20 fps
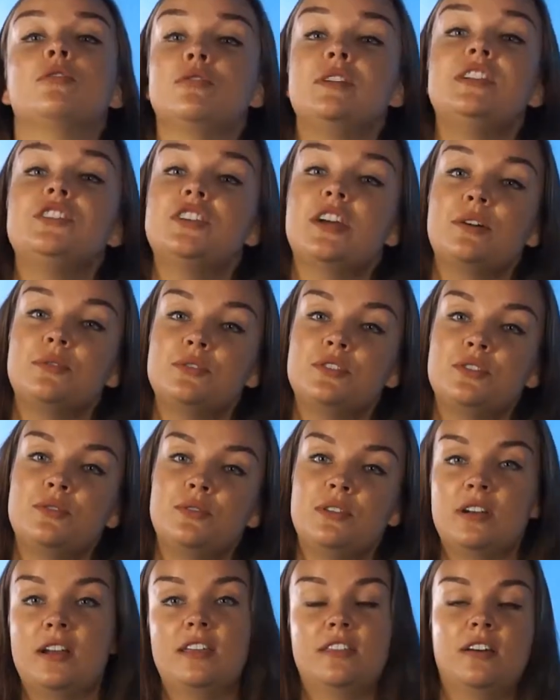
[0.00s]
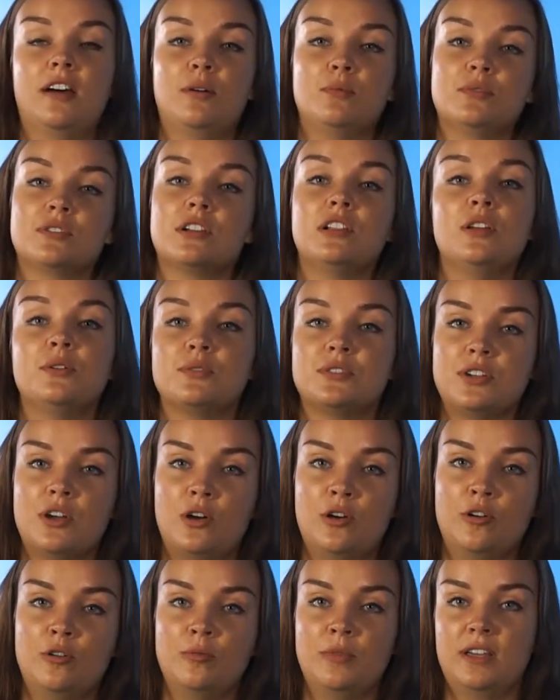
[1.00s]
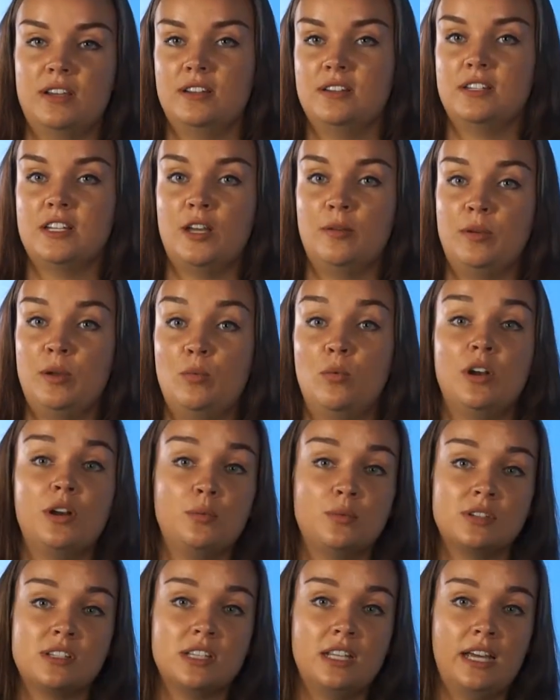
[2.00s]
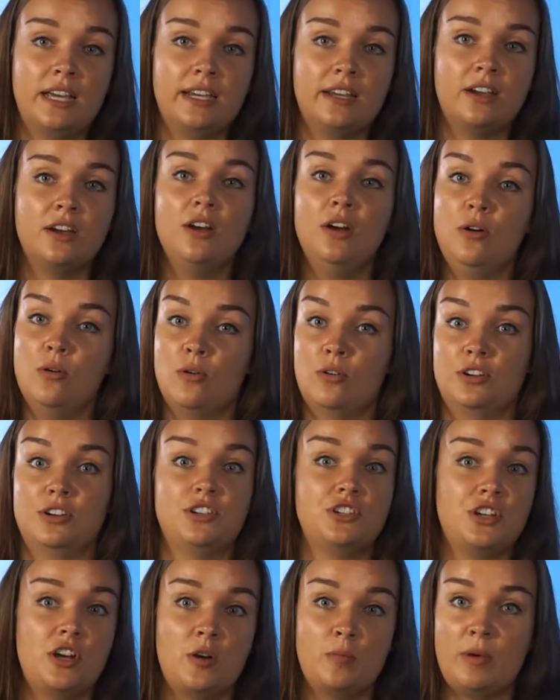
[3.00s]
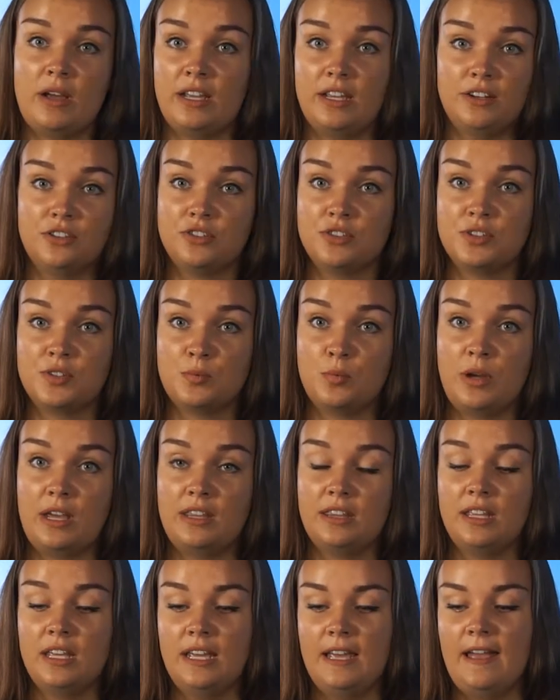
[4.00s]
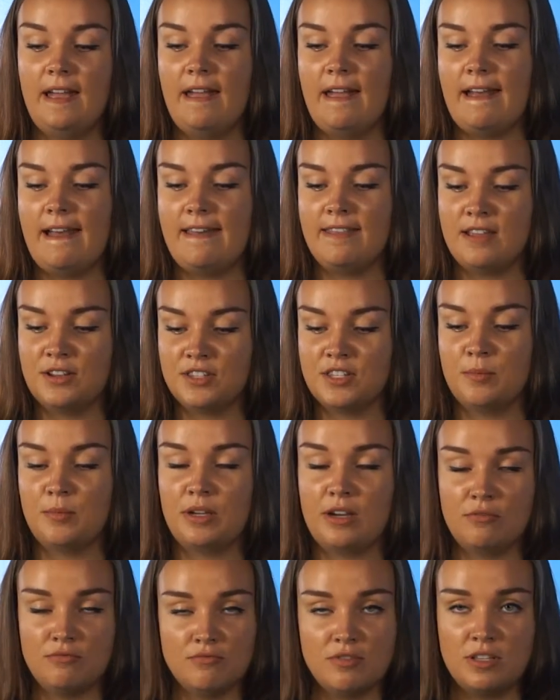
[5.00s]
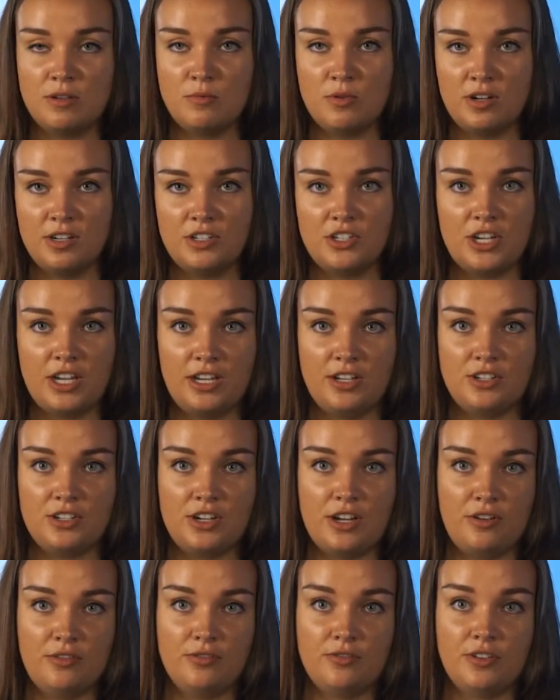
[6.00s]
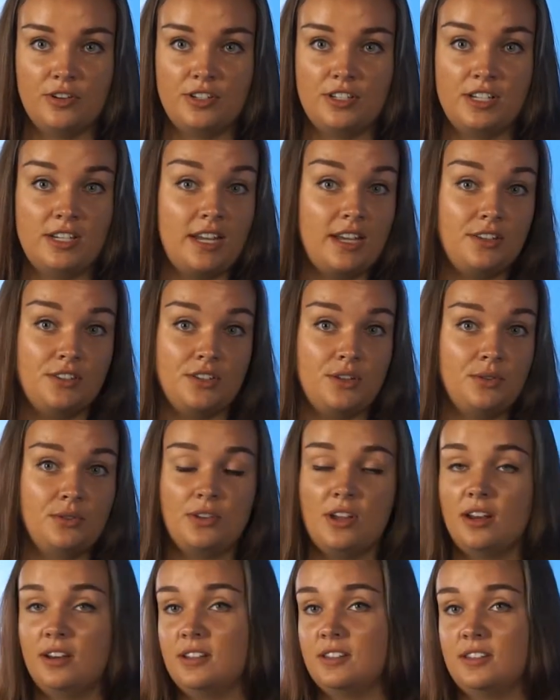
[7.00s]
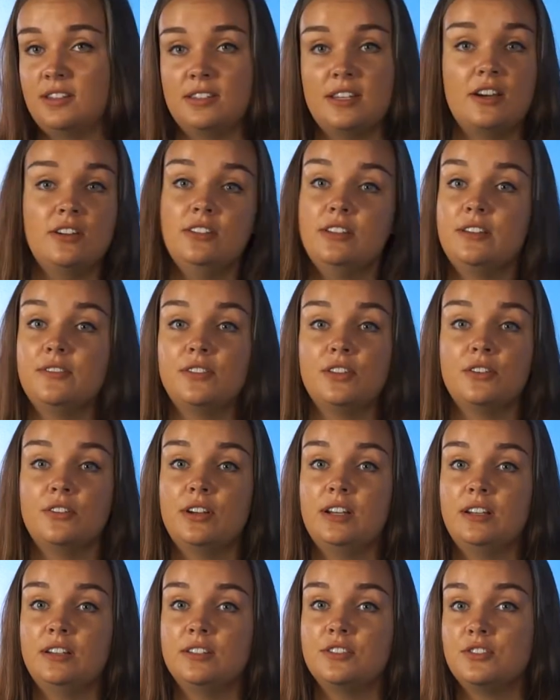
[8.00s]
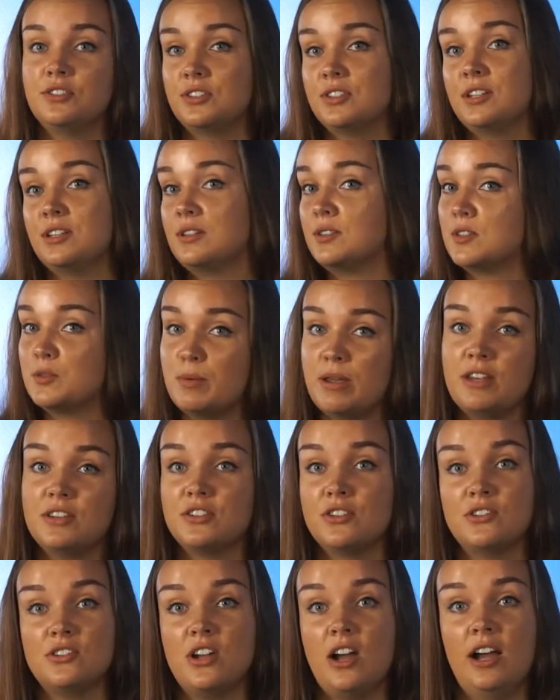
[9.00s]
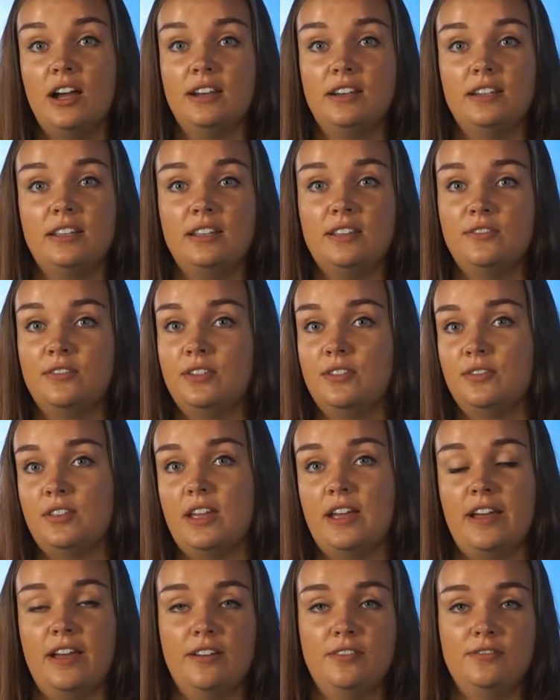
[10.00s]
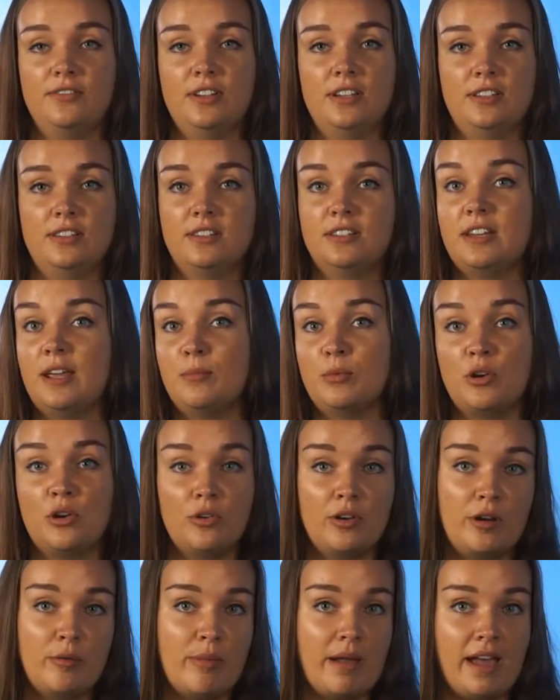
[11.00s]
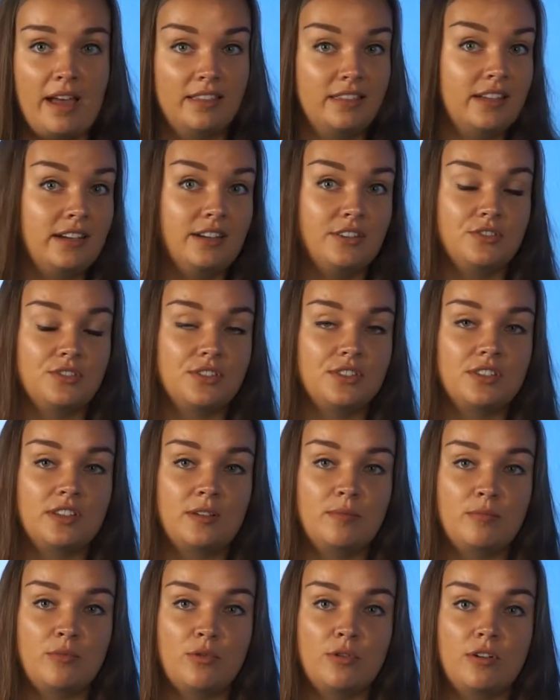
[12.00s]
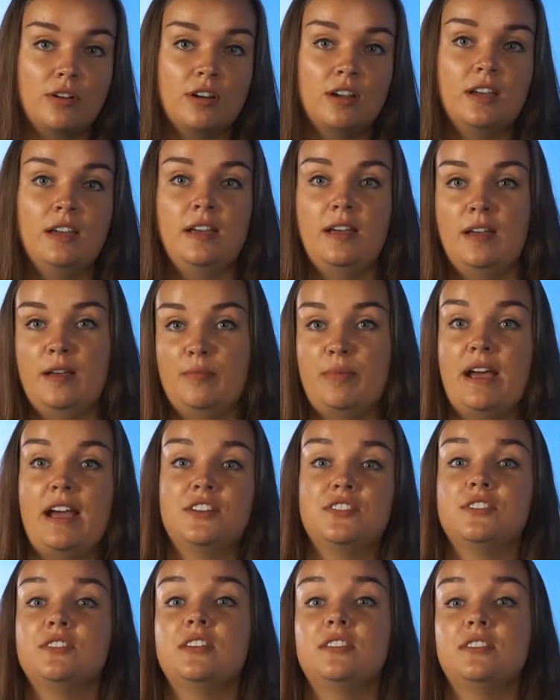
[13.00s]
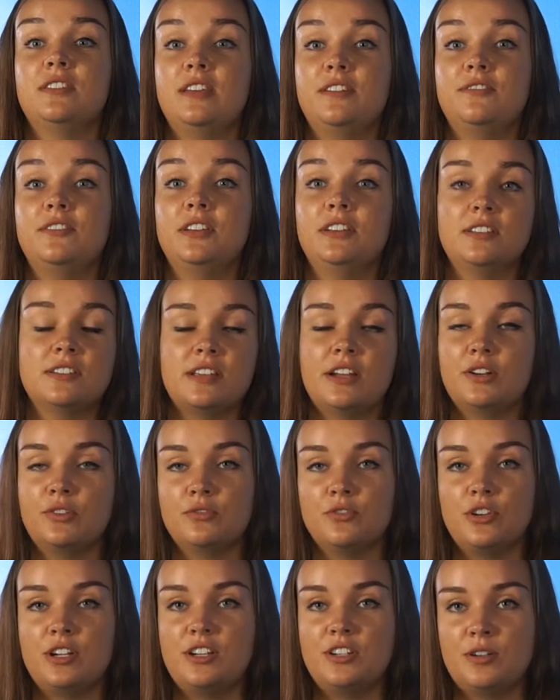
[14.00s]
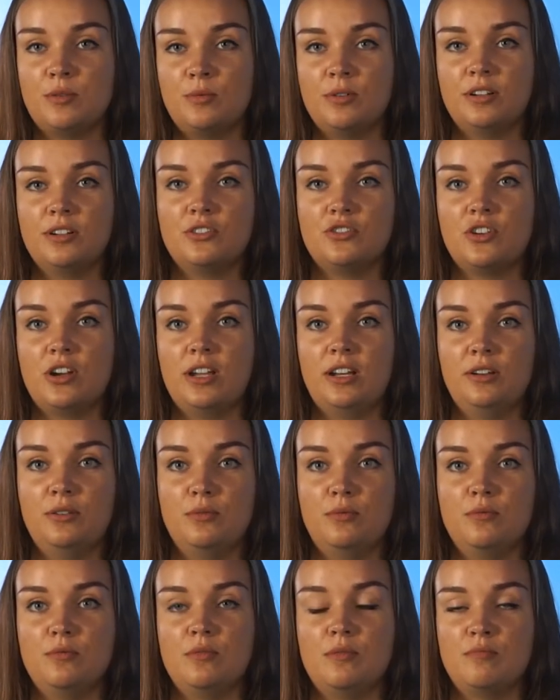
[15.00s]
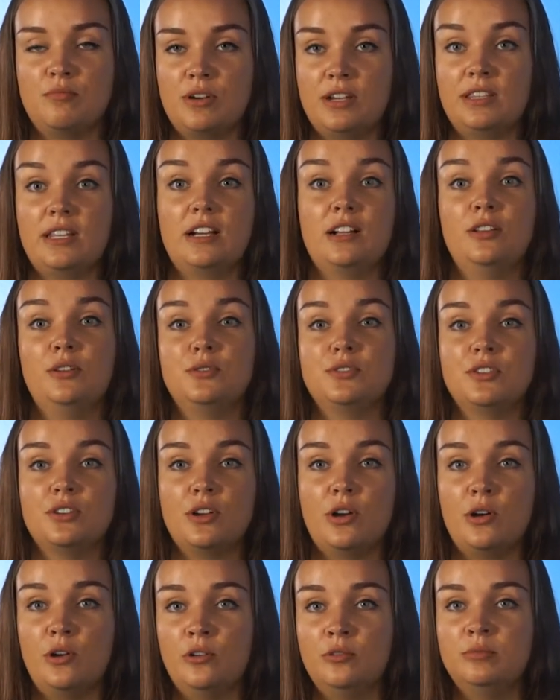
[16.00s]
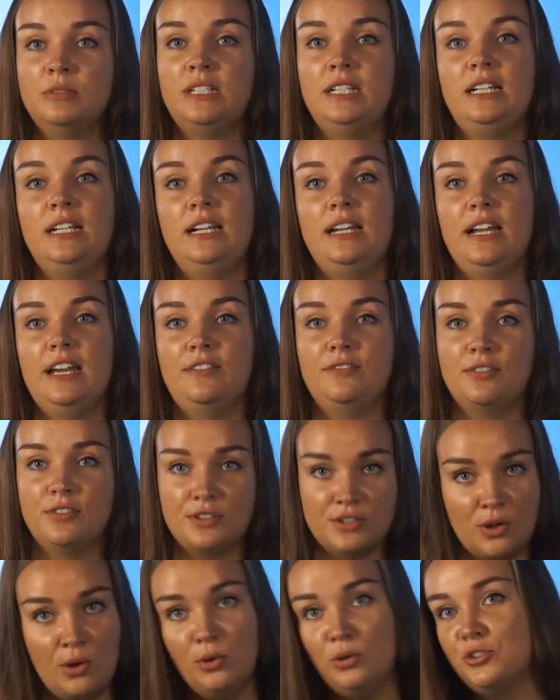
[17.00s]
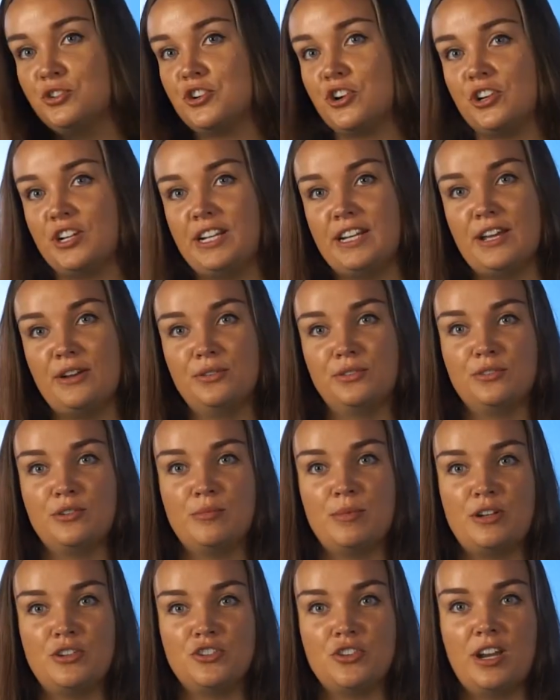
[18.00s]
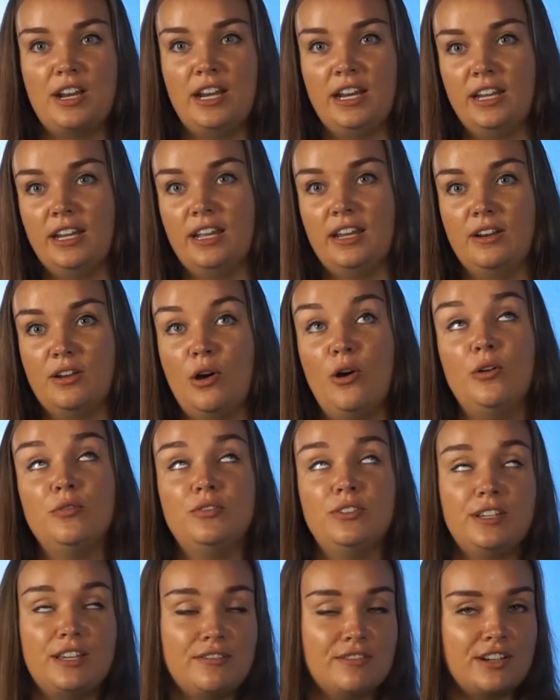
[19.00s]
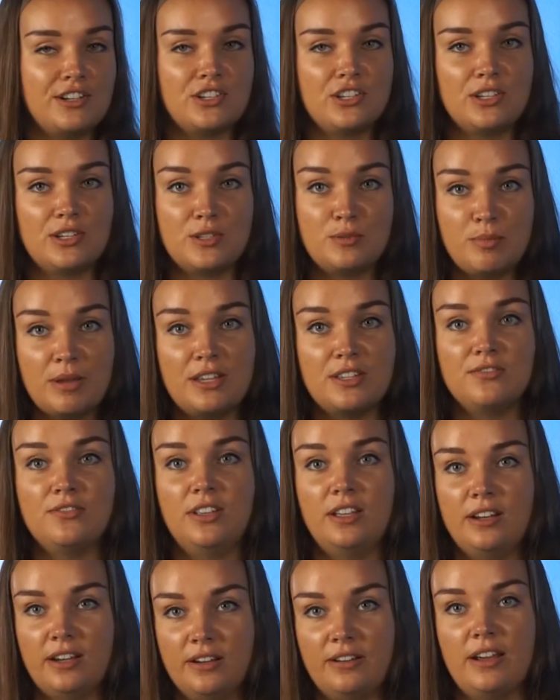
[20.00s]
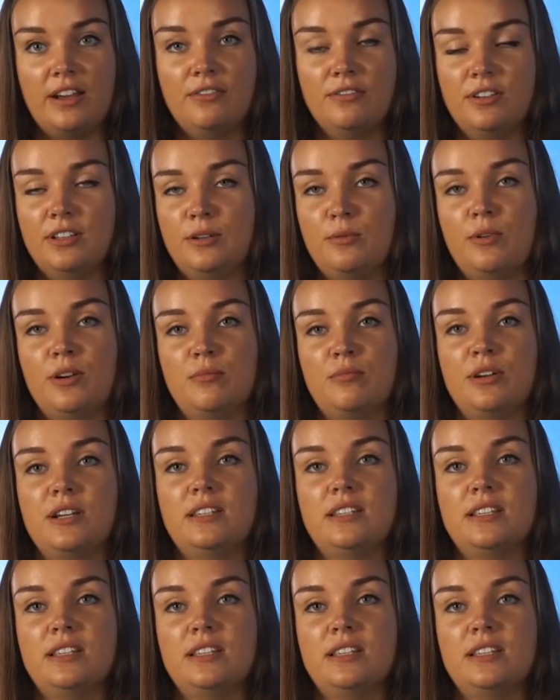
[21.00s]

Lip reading: reach out to that I thought was close to home that could tell me what it was like or to share my interests with. And that's something I really want to change now for today's youth, not necessarily if they're interested in space or not, even if they have a STEM career path that interests them or a passion that they feel is out of reach. I want to try to bring that closer to home. And for this whole journey now through my training and hopefully eventually spaceflight, I really want to bring